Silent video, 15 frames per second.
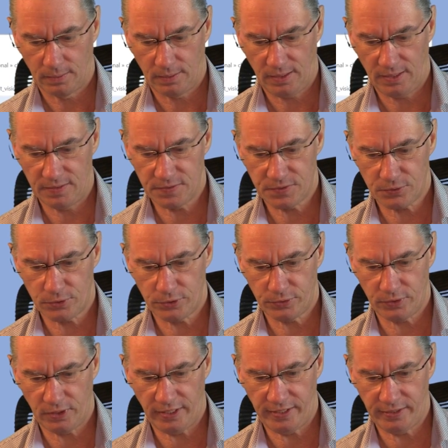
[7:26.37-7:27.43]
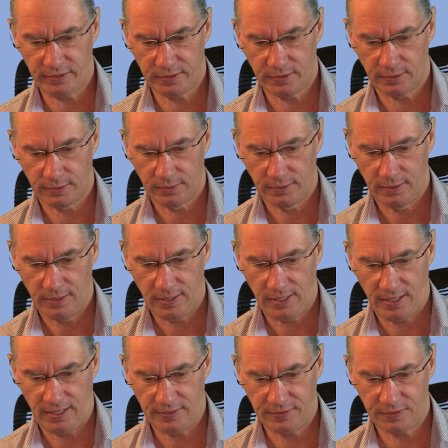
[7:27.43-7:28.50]
Insert a link,
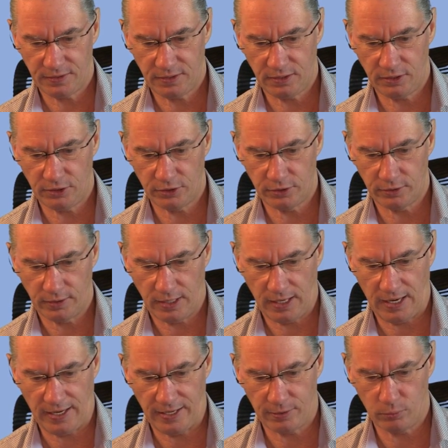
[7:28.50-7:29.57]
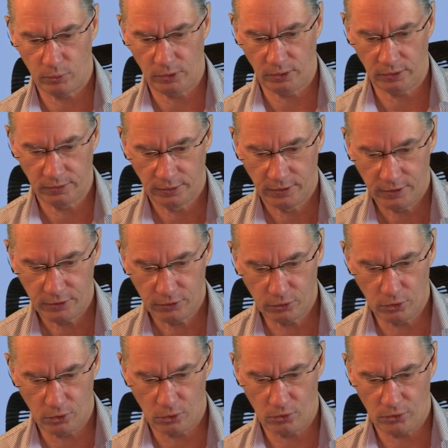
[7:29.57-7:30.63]
and here I will
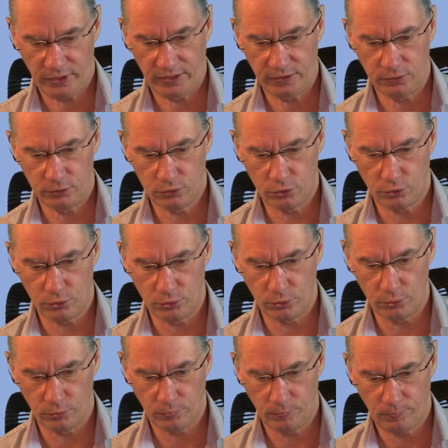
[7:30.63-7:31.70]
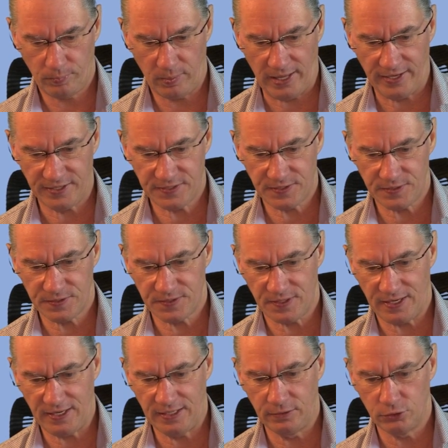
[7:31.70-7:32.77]
go into places
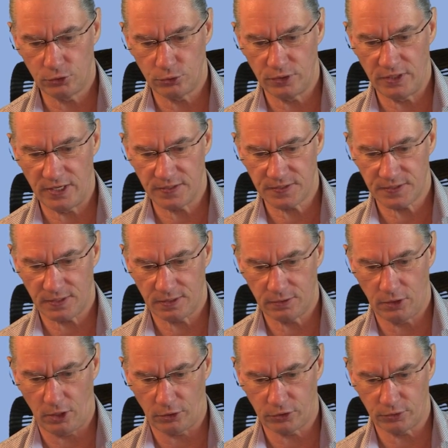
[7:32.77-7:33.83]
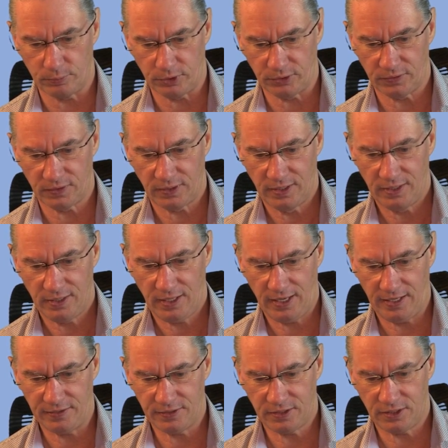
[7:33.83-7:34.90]
into this document,
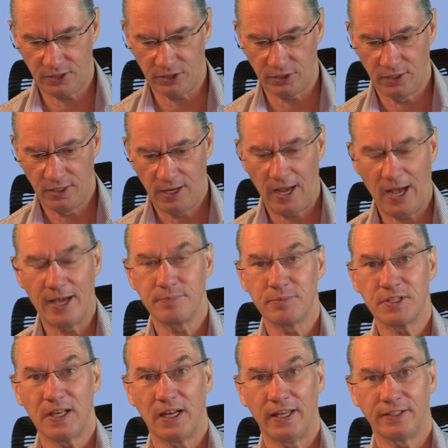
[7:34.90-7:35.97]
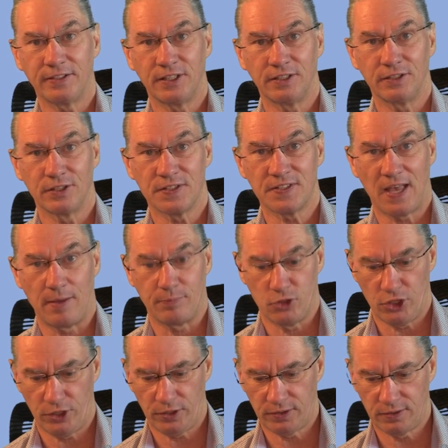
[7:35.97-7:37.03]
and here I'm selecting the
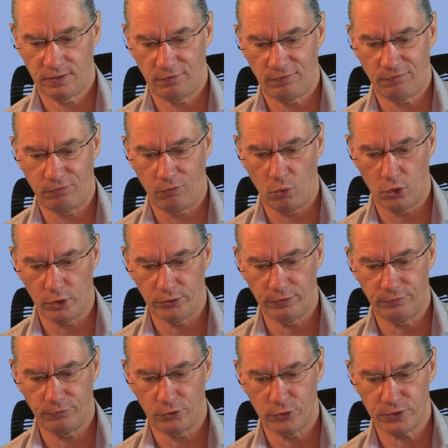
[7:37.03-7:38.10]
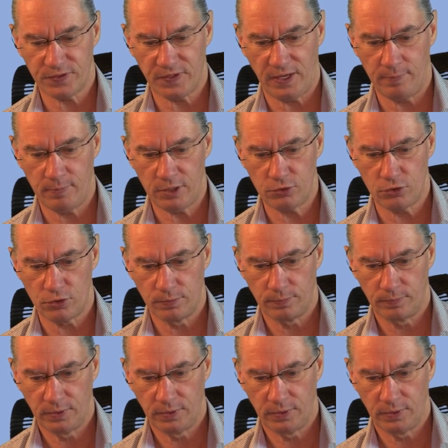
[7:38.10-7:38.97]
subject for the first image.